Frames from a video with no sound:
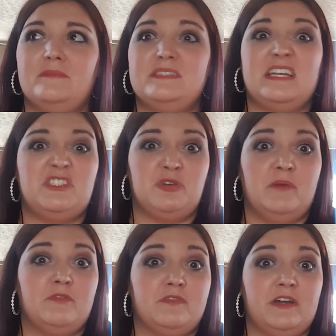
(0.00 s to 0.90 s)
set you
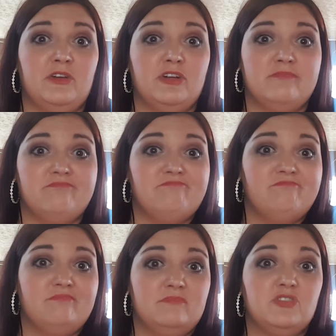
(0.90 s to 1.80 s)
up for failure,
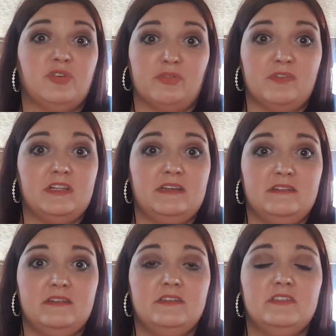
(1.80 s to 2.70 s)
truthfully.
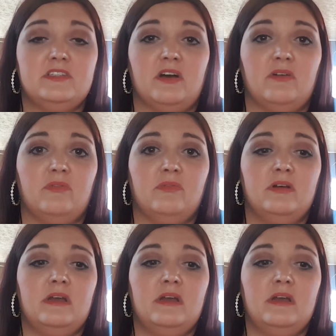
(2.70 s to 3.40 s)
So,